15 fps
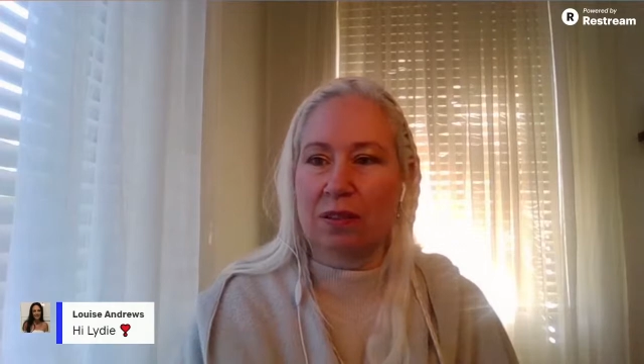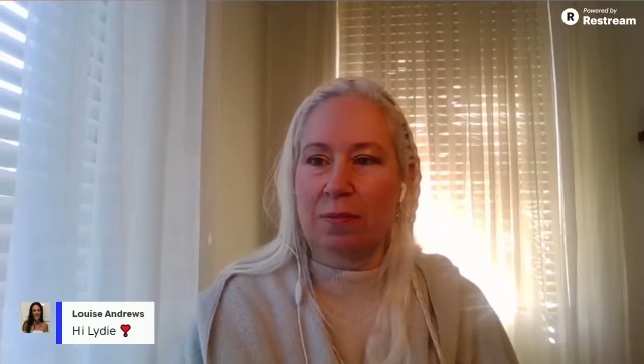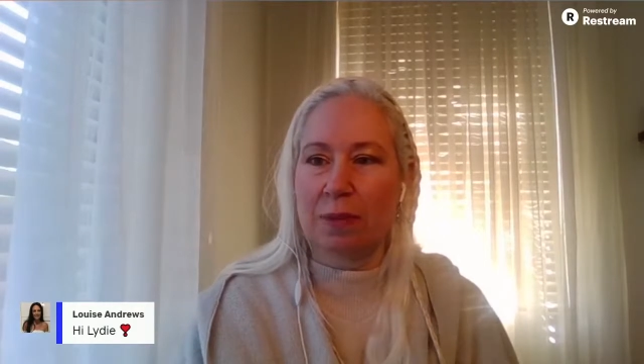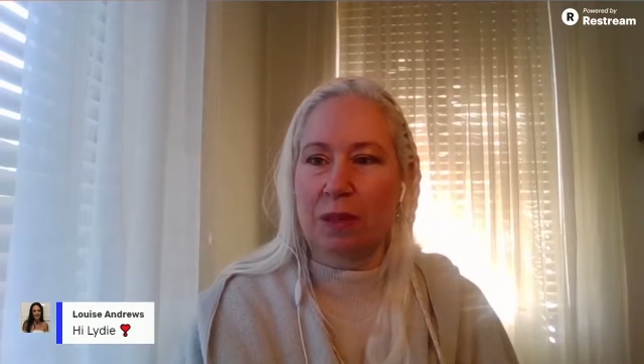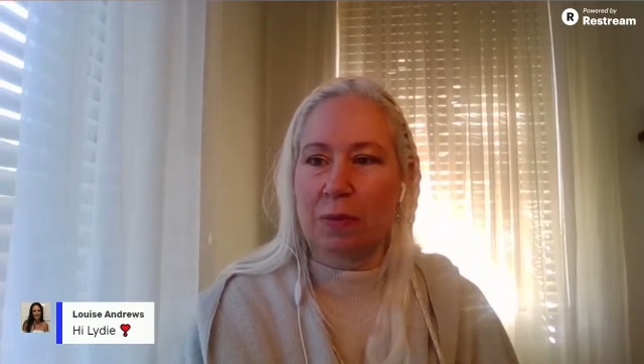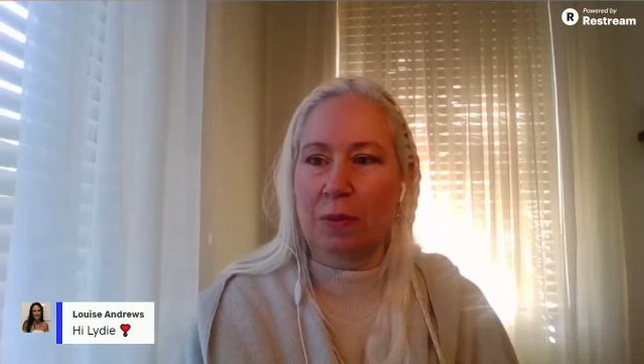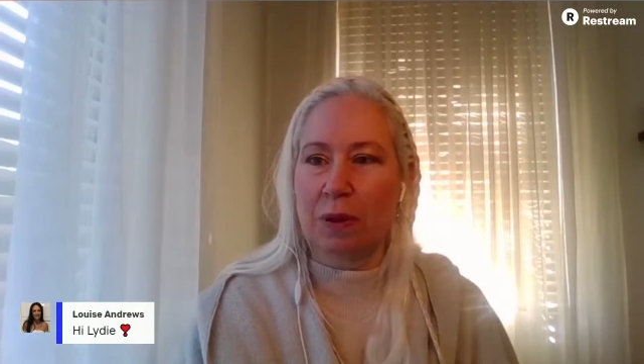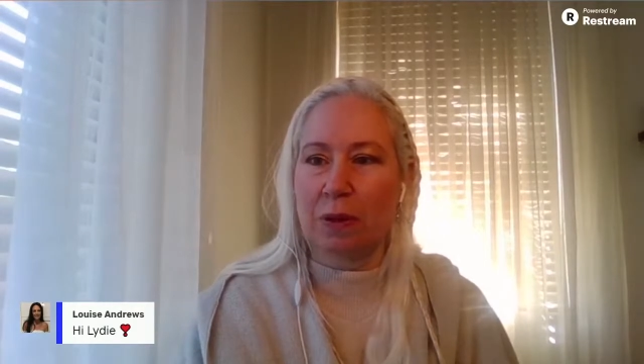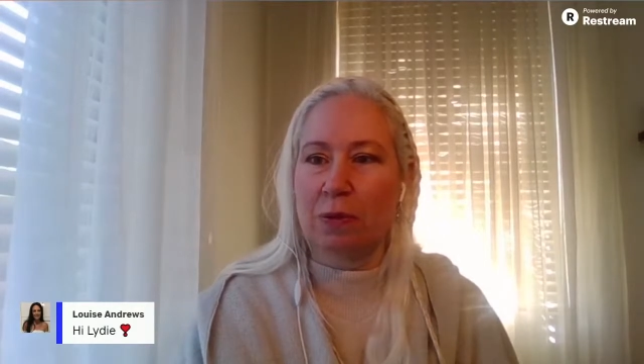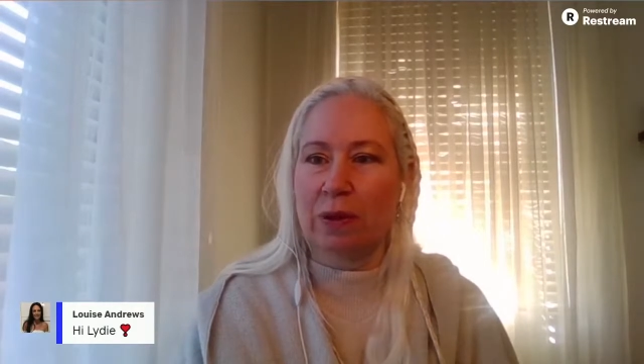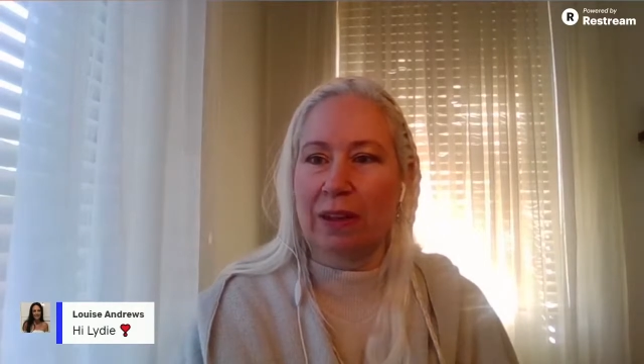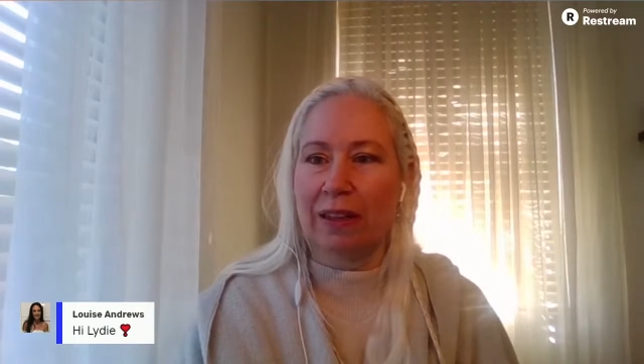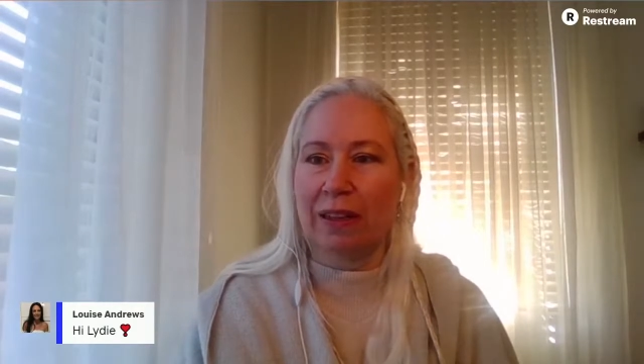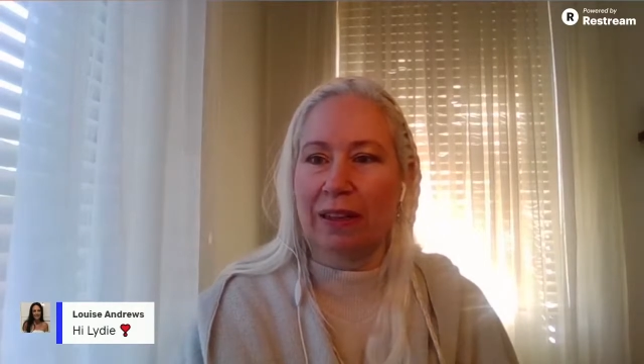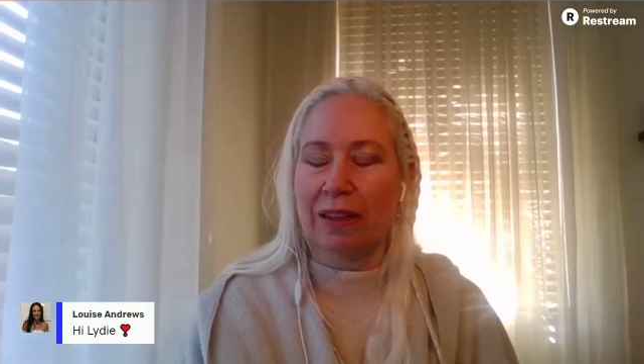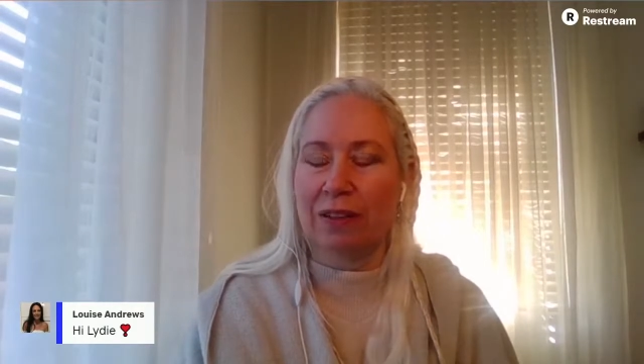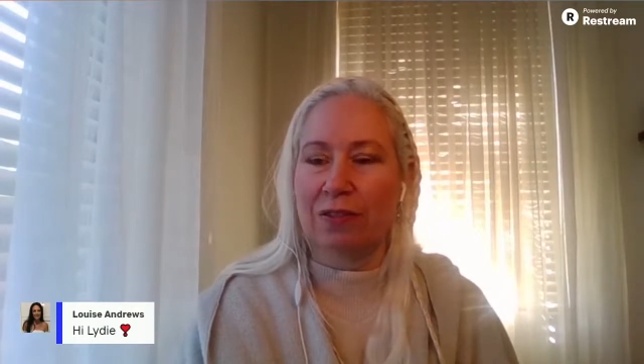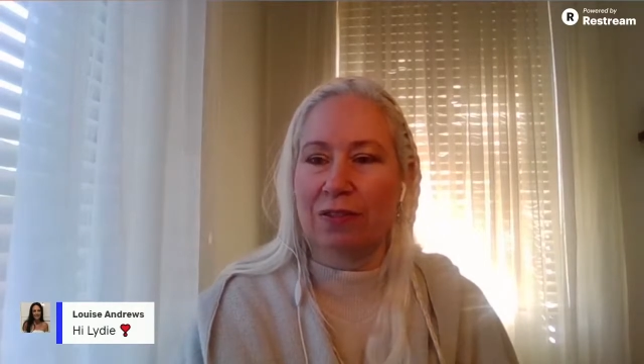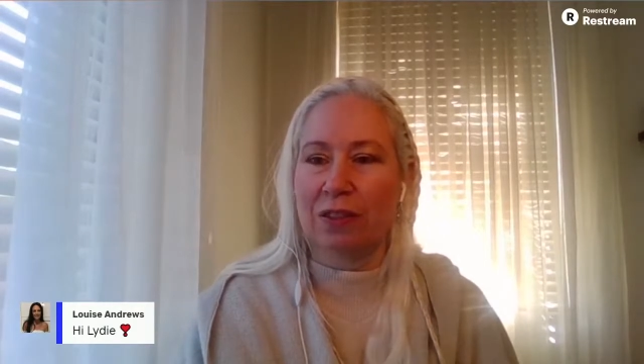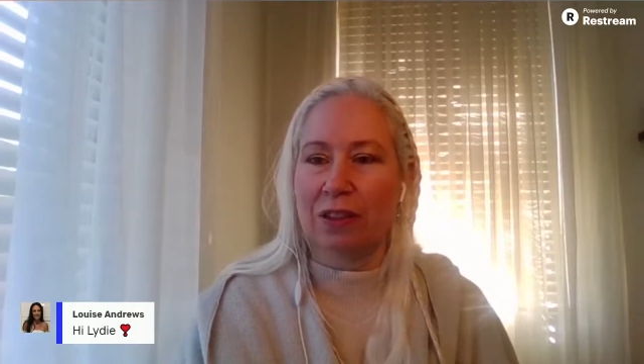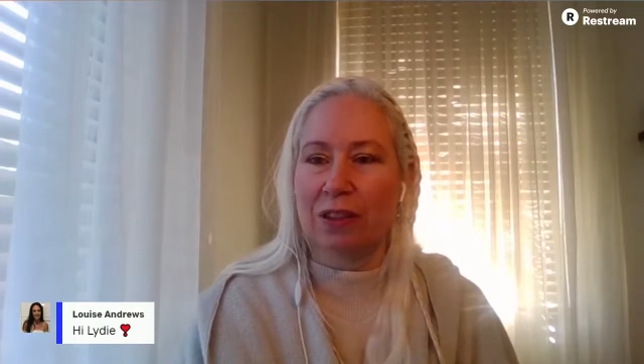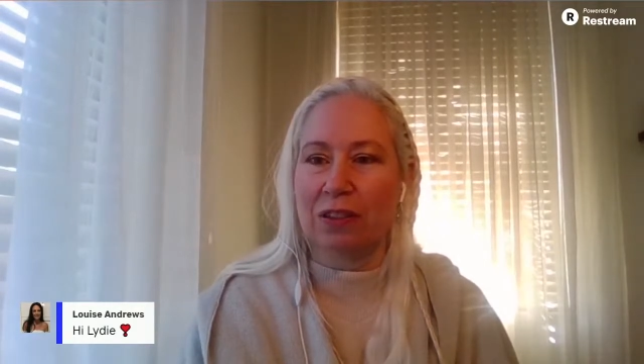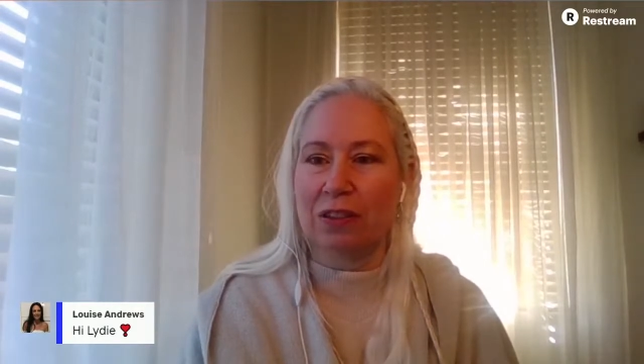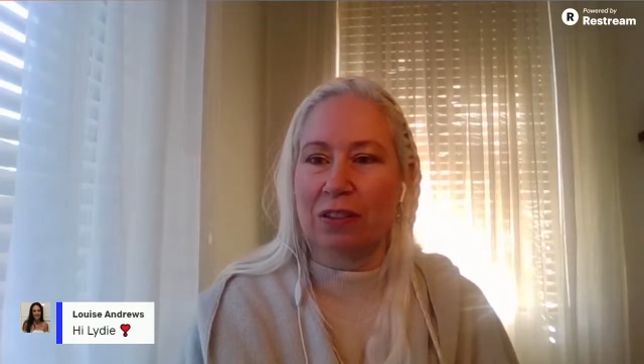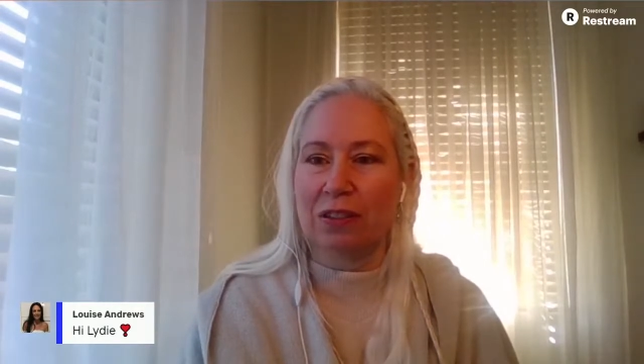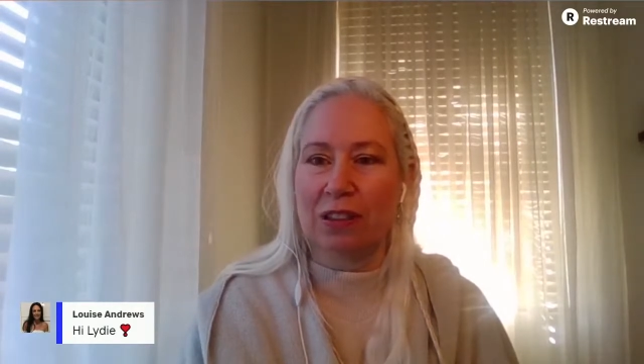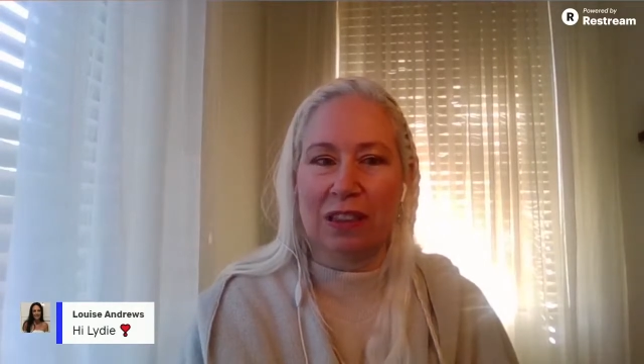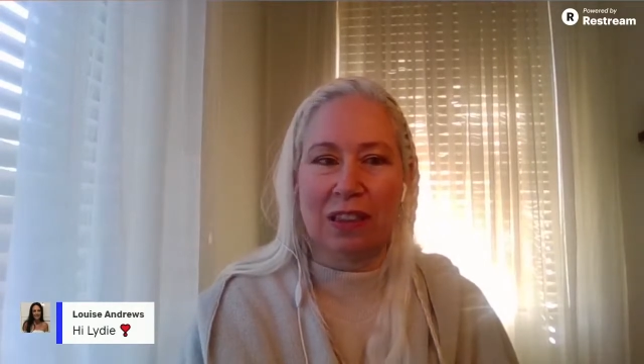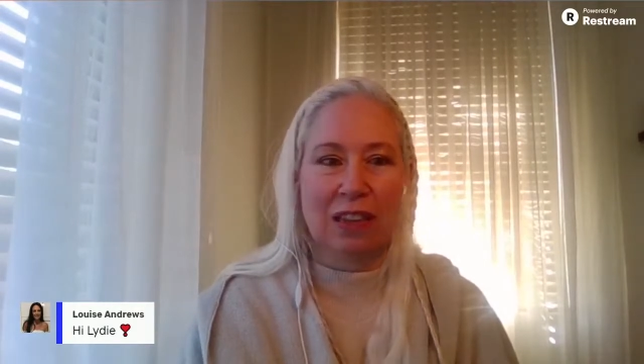It must be quite late for you.